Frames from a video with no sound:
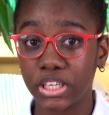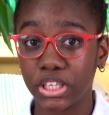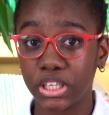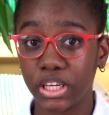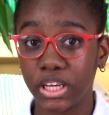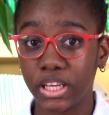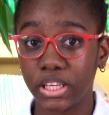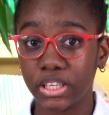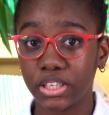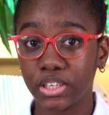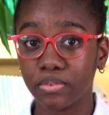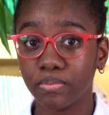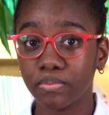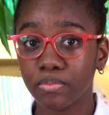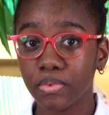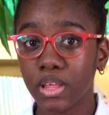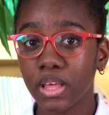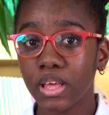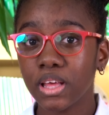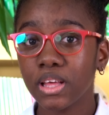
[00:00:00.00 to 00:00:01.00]
a change.
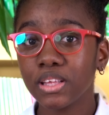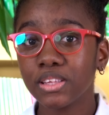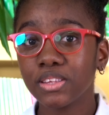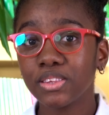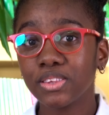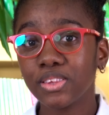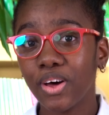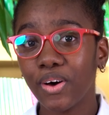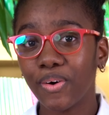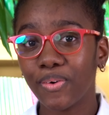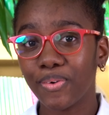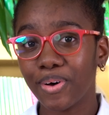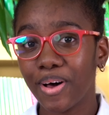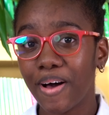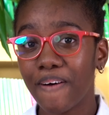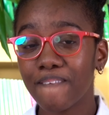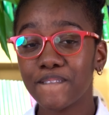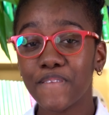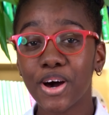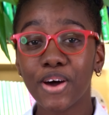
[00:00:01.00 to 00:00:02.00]
So,
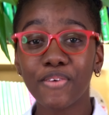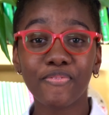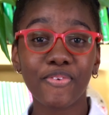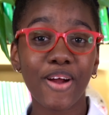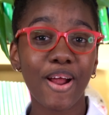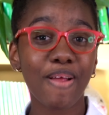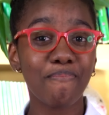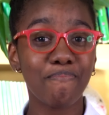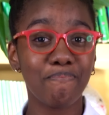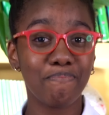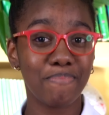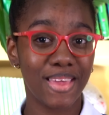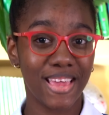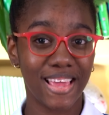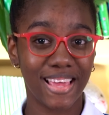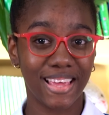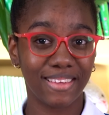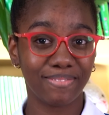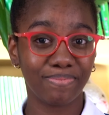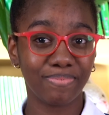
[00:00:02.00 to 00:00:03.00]
but for
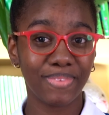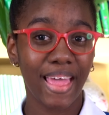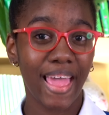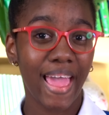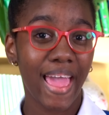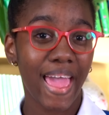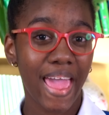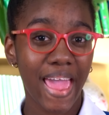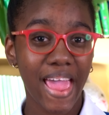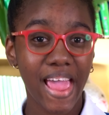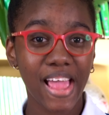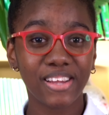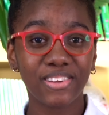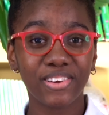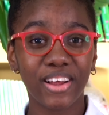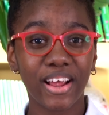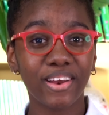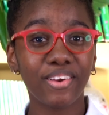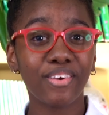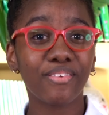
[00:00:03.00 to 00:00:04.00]
me,
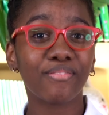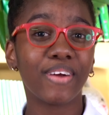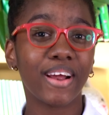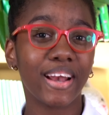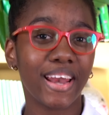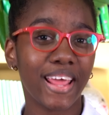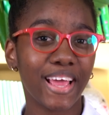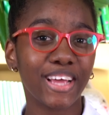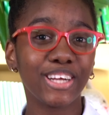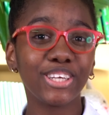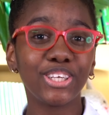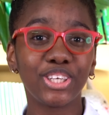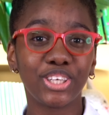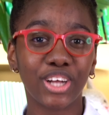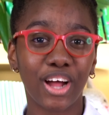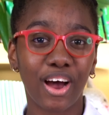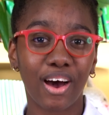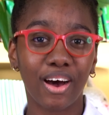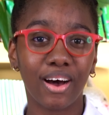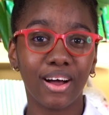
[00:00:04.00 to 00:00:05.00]
Adrienne Renae
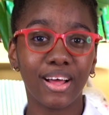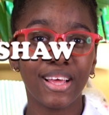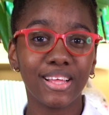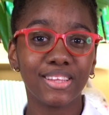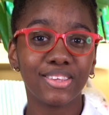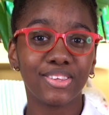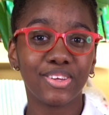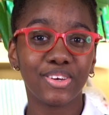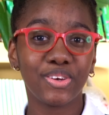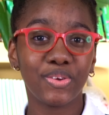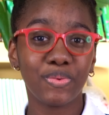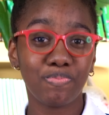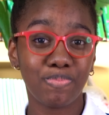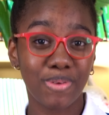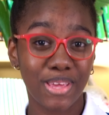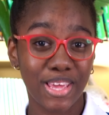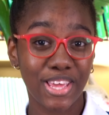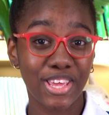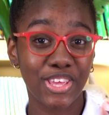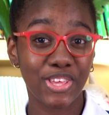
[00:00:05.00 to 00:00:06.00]
Shaw to
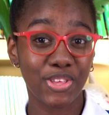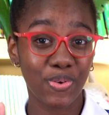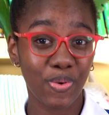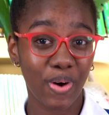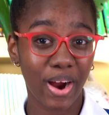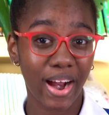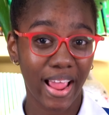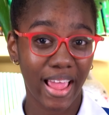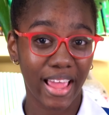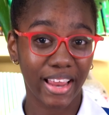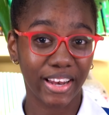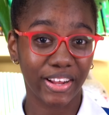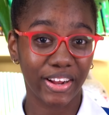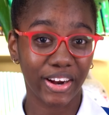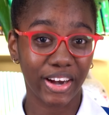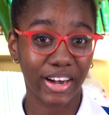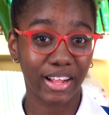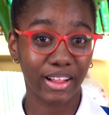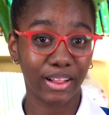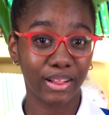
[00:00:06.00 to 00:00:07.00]
be your head
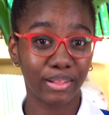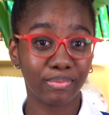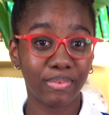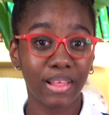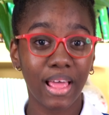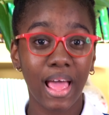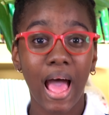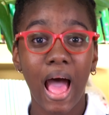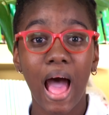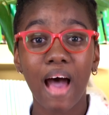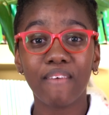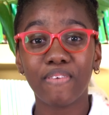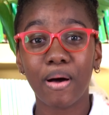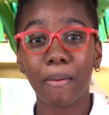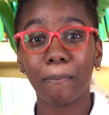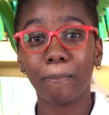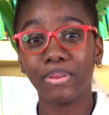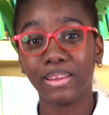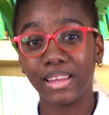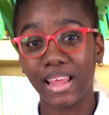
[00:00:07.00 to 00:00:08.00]
girl. Have
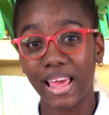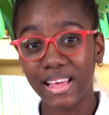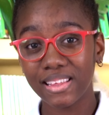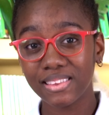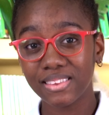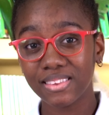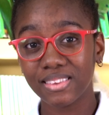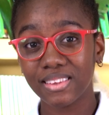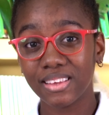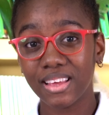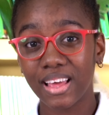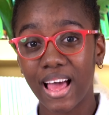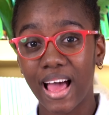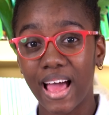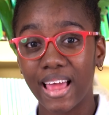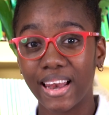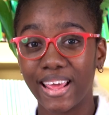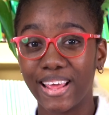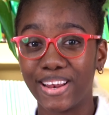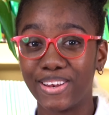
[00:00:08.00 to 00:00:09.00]
a blessed
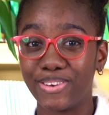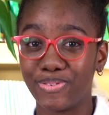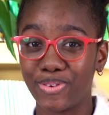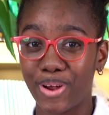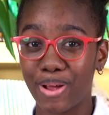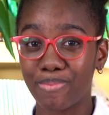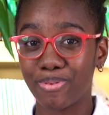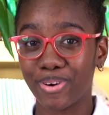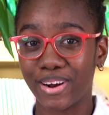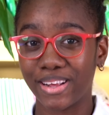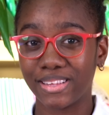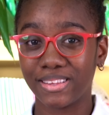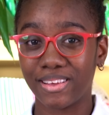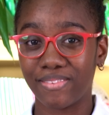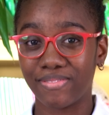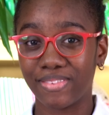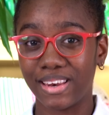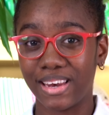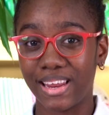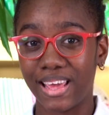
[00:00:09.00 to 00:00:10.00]
and enjoy the rest of the